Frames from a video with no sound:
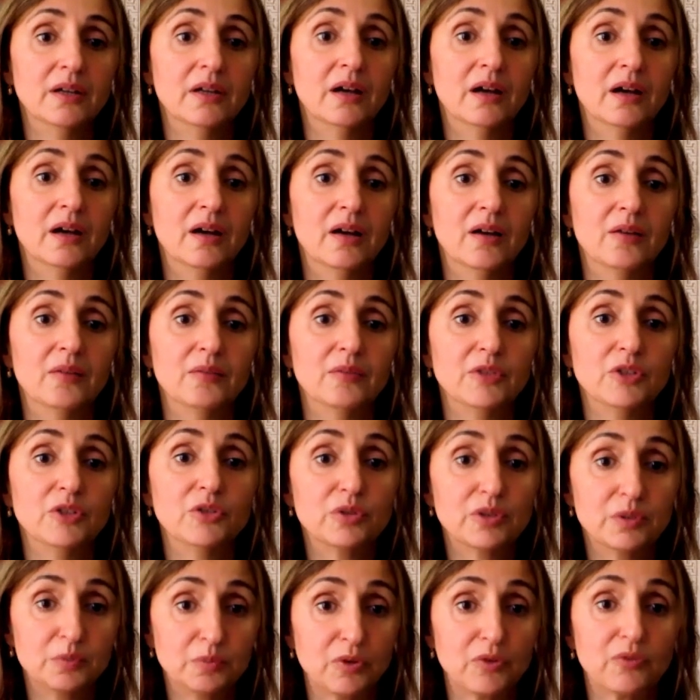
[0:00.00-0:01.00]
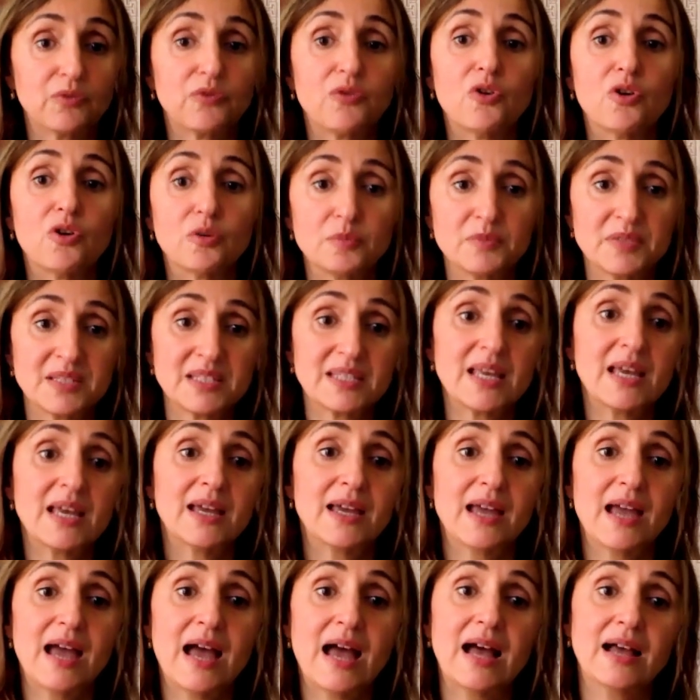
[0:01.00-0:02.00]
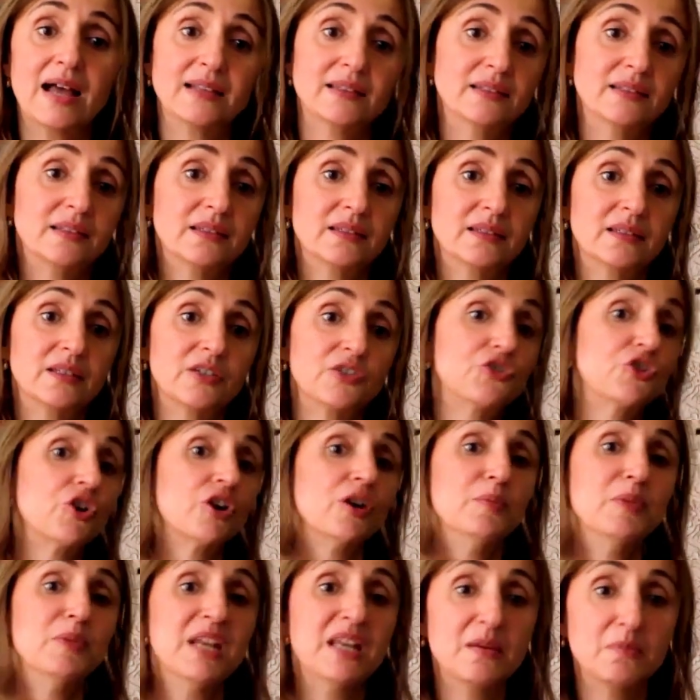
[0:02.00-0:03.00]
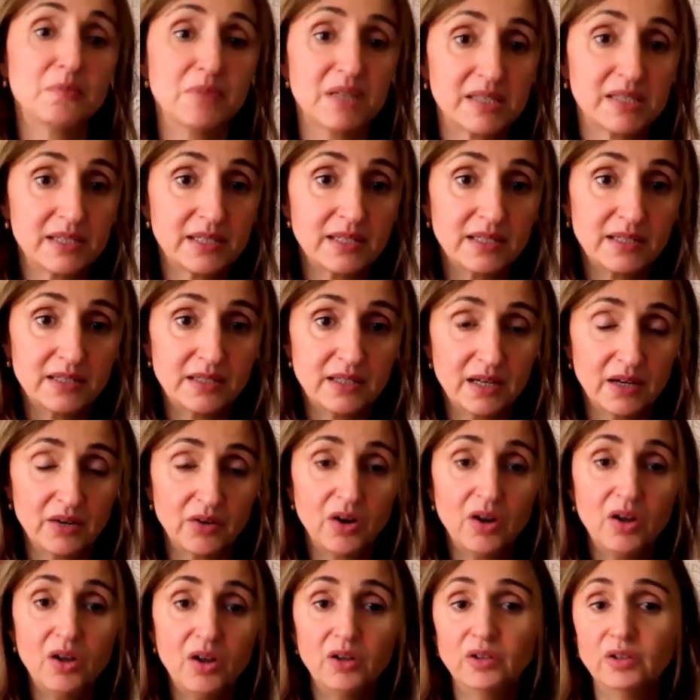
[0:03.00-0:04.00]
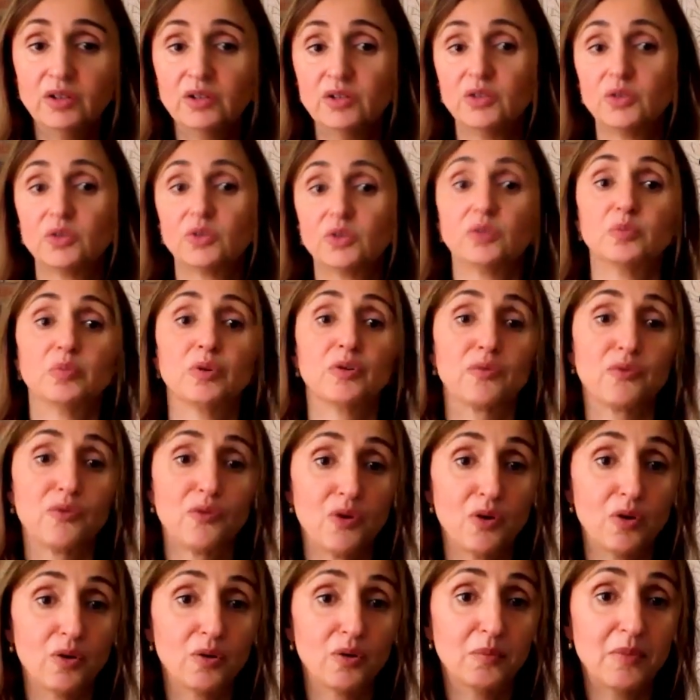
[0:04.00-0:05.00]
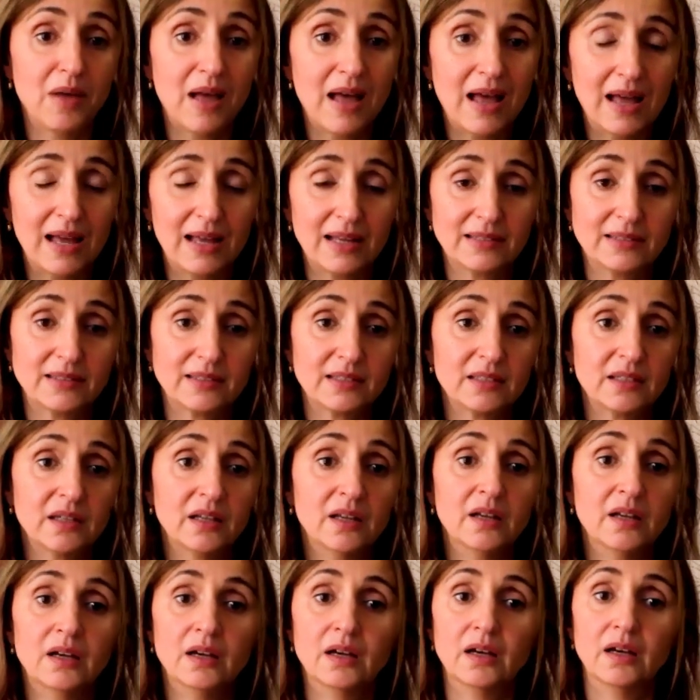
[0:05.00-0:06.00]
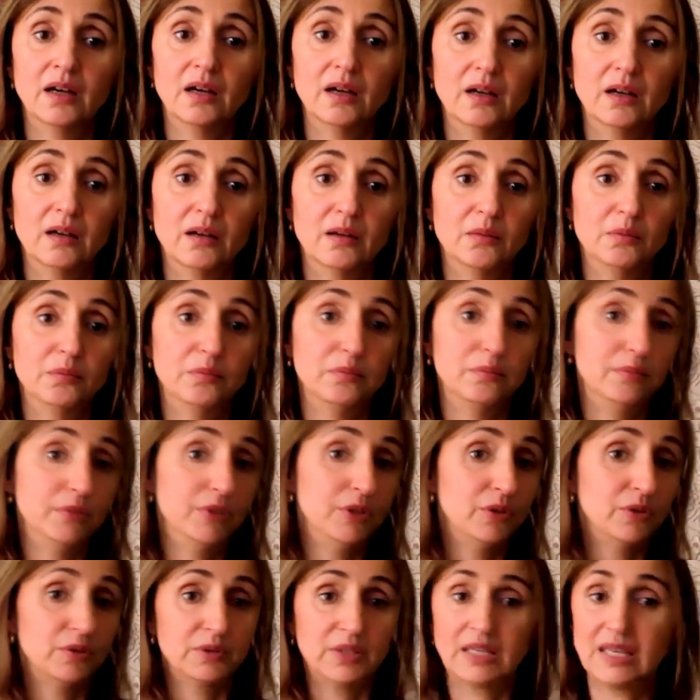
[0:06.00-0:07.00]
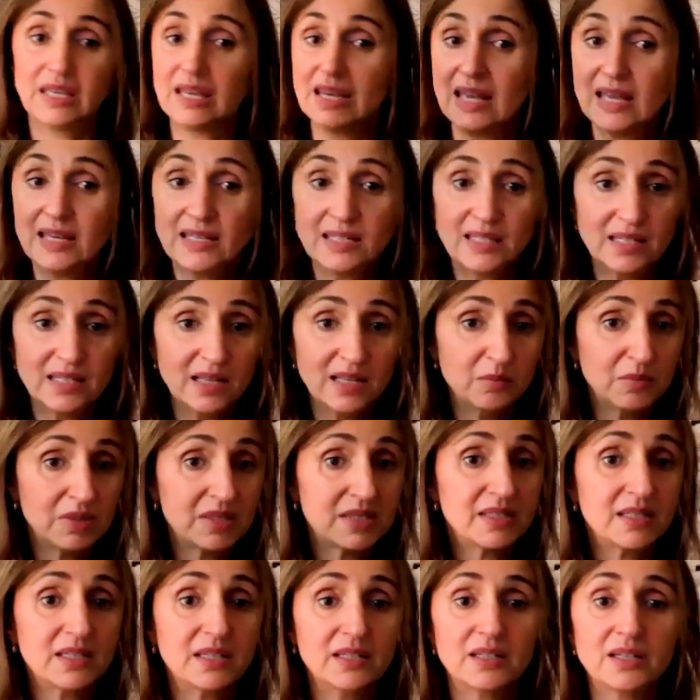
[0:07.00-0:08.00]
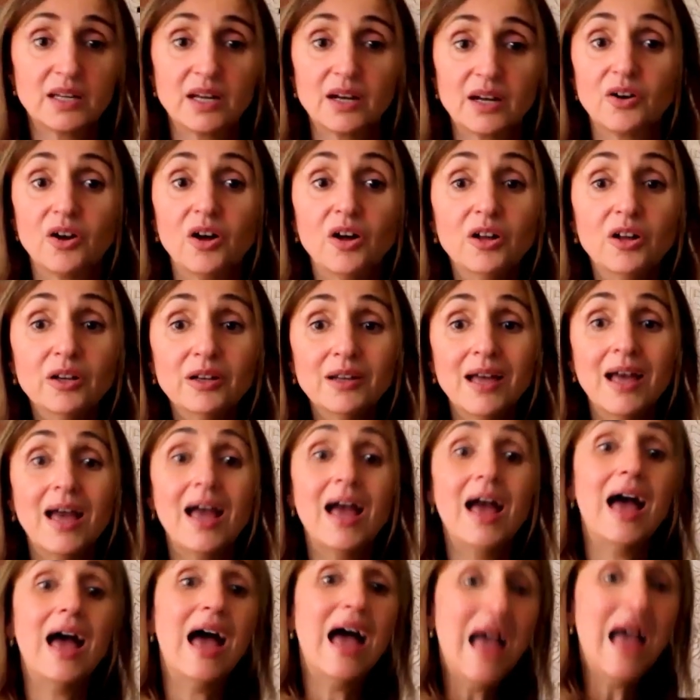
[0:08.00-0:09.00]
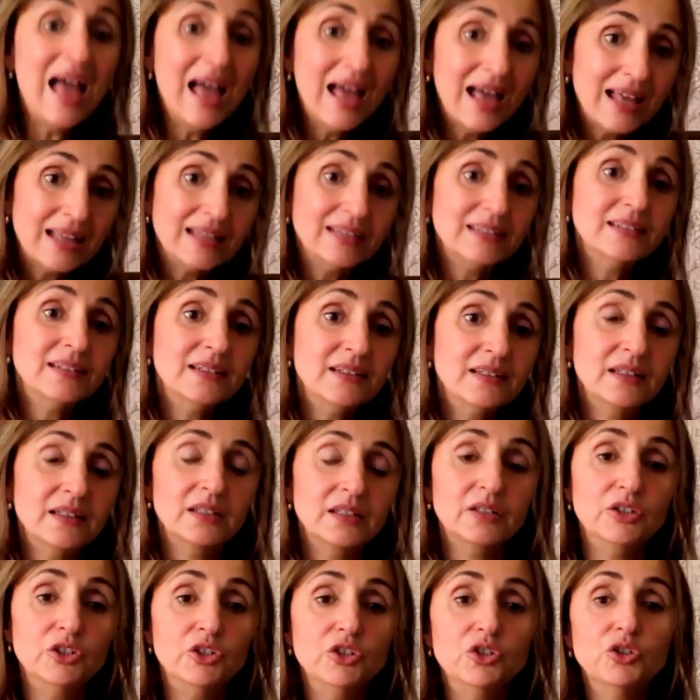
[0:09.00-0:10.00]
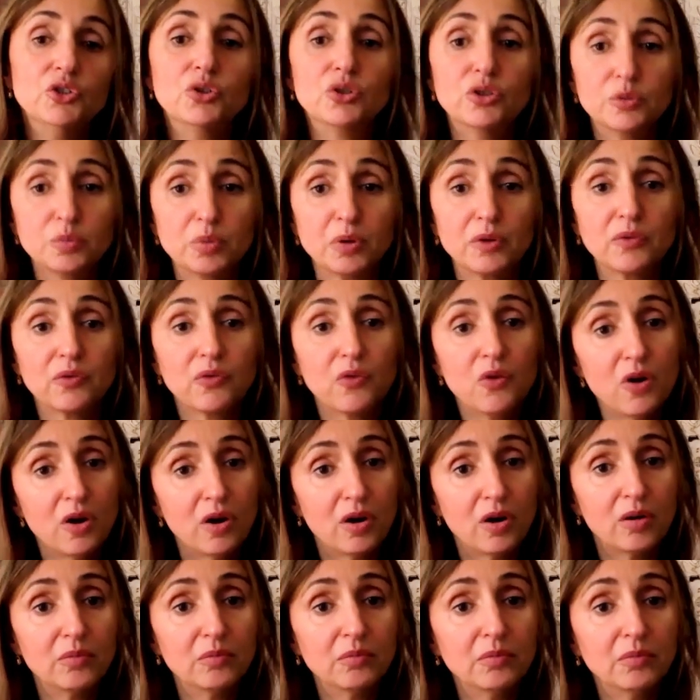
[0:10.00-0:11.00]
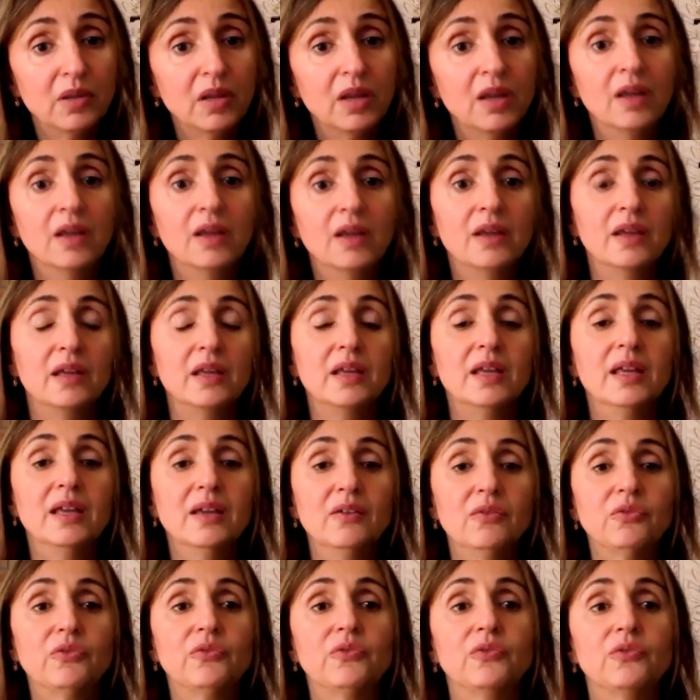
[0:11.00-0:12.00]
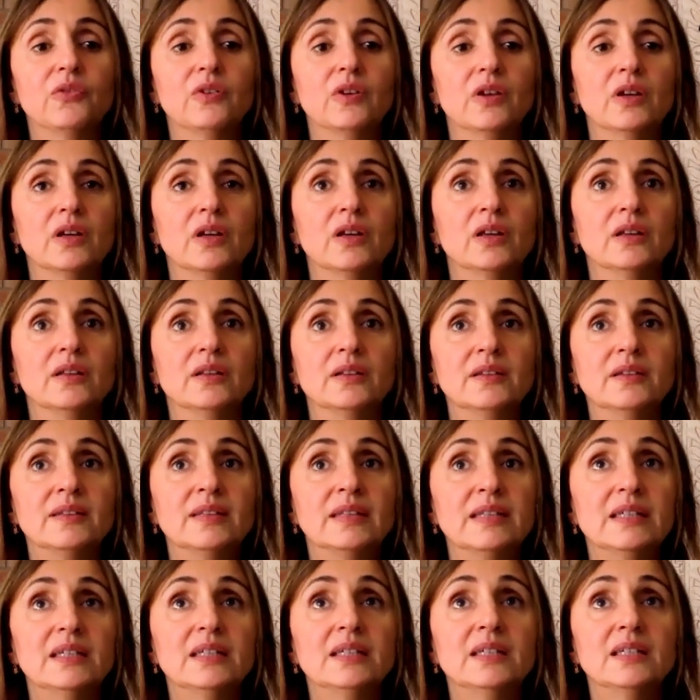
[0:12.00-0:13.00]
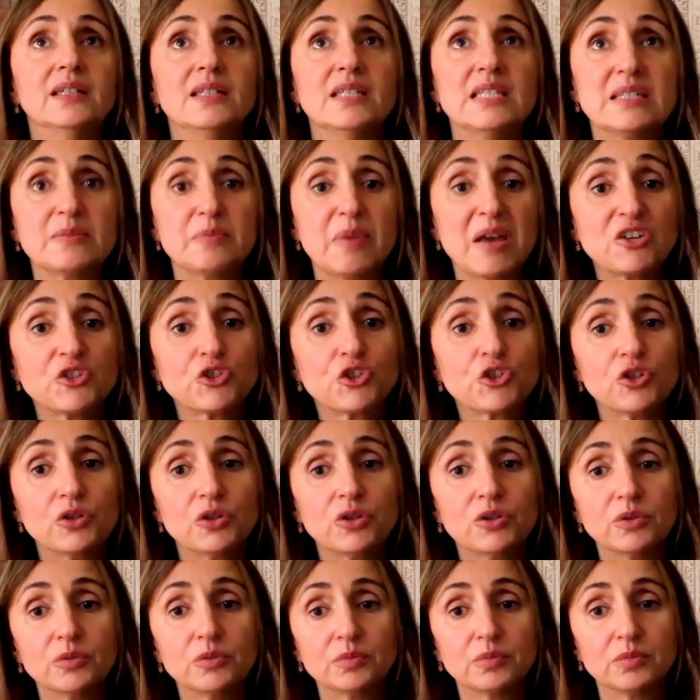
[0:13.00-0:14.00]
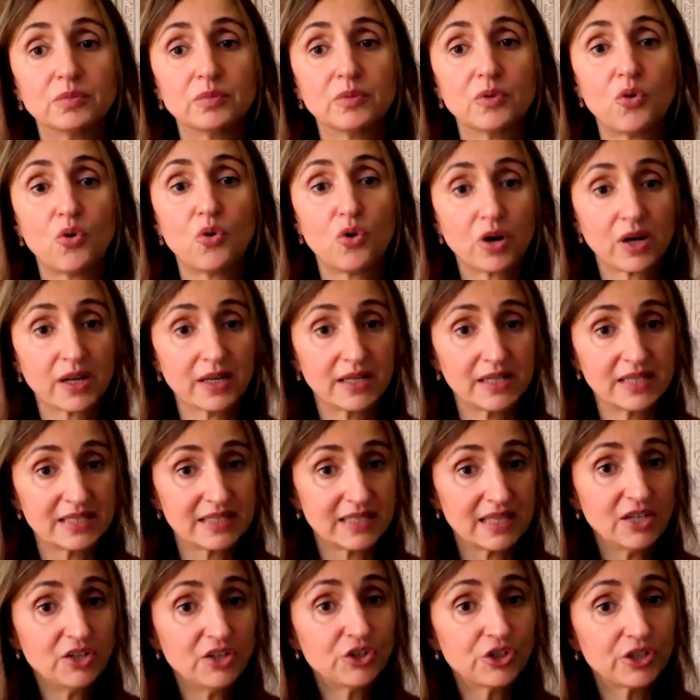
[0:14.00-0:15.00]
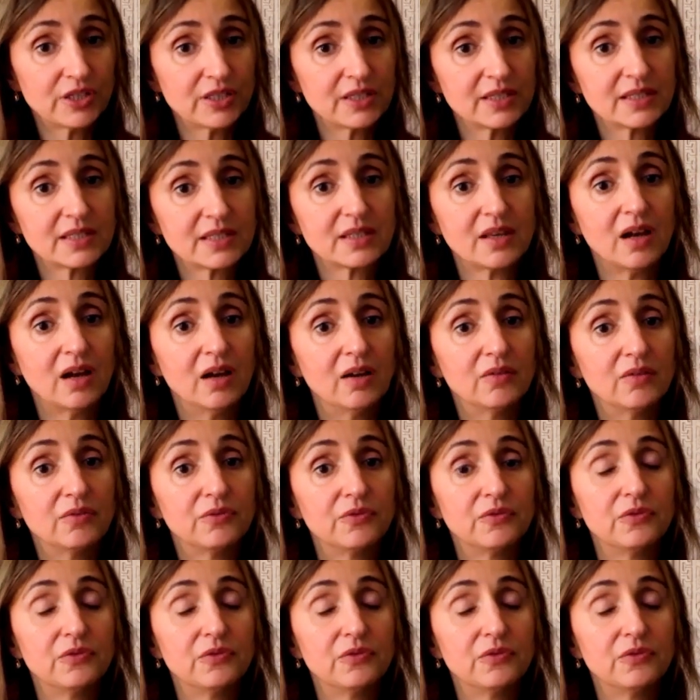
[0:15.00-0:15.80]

Um, you could perform, say, at the German embassy in Tehran. You could perform at, uh, you know, the Canadian embassy in Tehran. And you could perform if the special organizations of